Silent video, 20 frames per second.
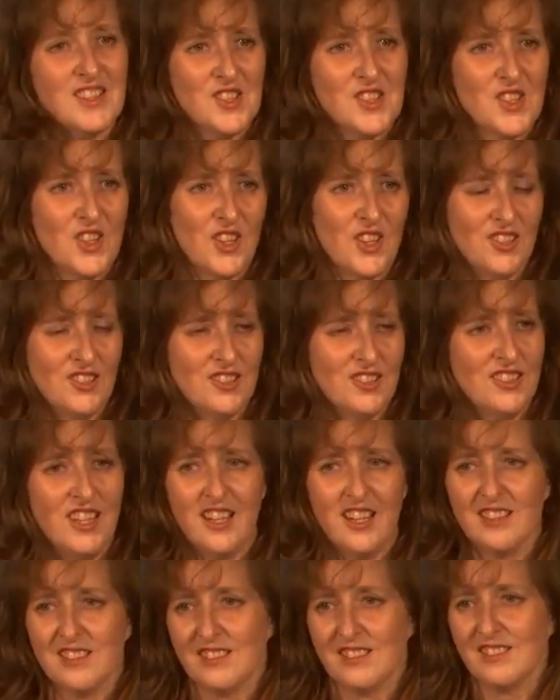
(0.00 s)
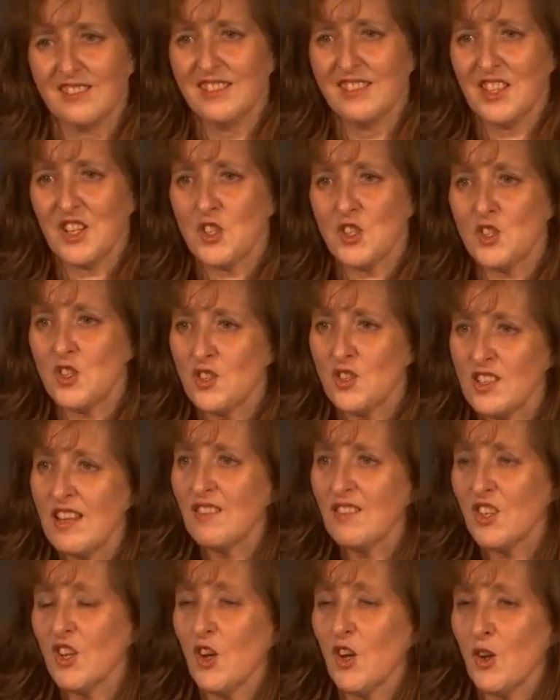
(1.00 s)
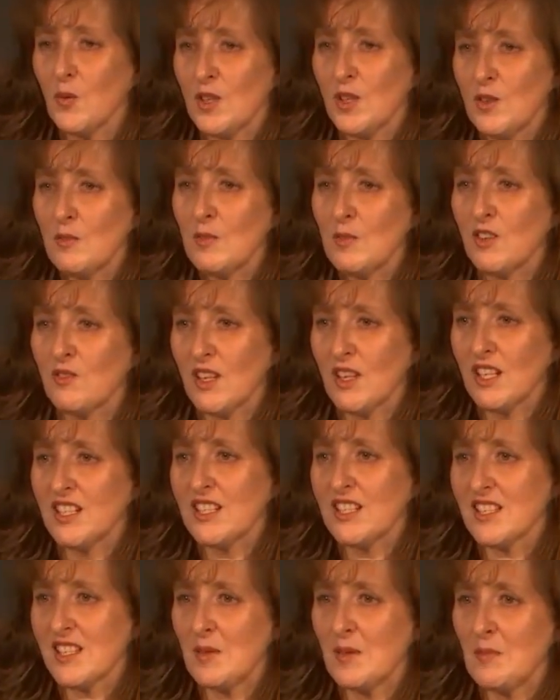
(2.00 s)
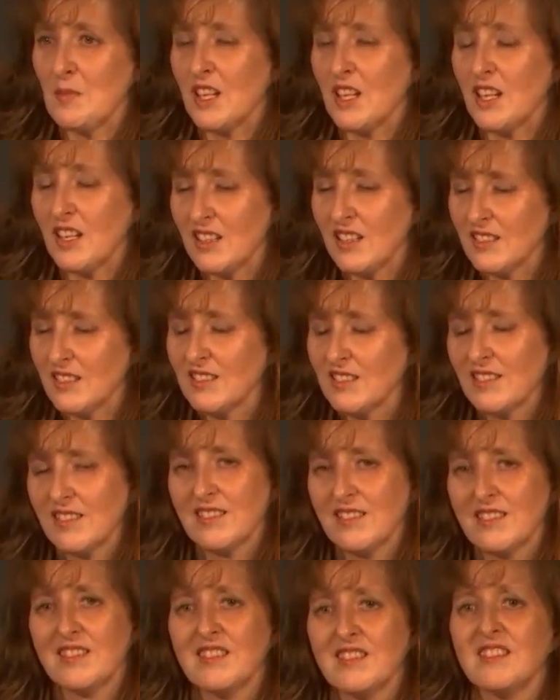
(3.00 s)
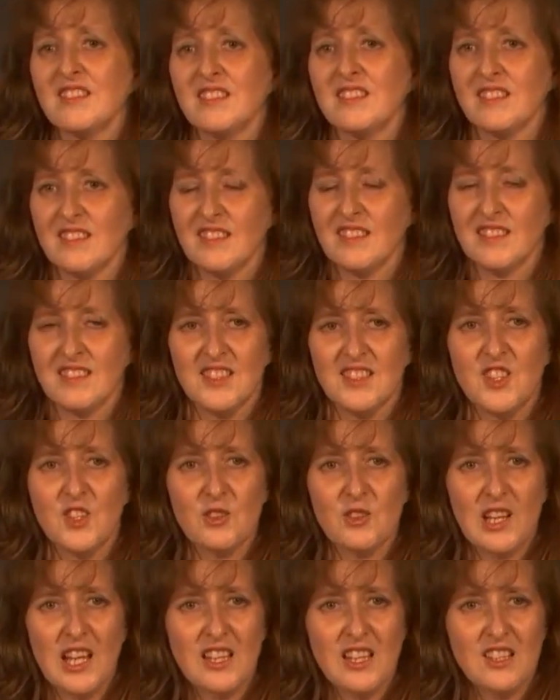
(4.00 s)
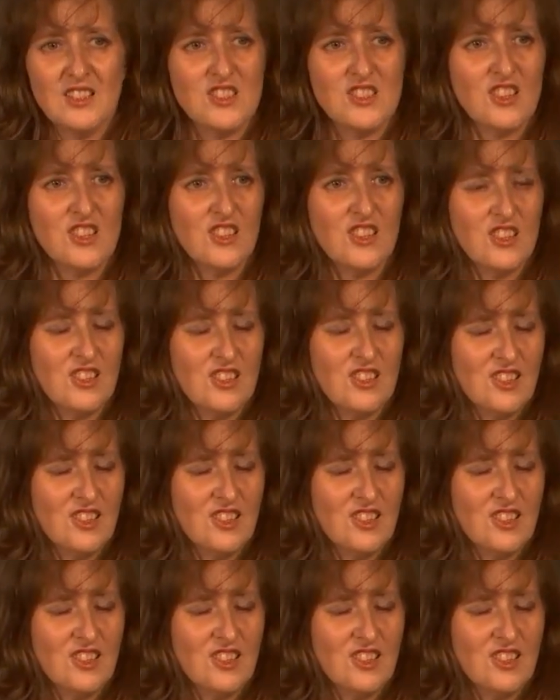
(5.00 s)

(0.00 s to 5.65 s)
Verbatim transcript: So yeah, because you never know when you might run into somebody you're related to.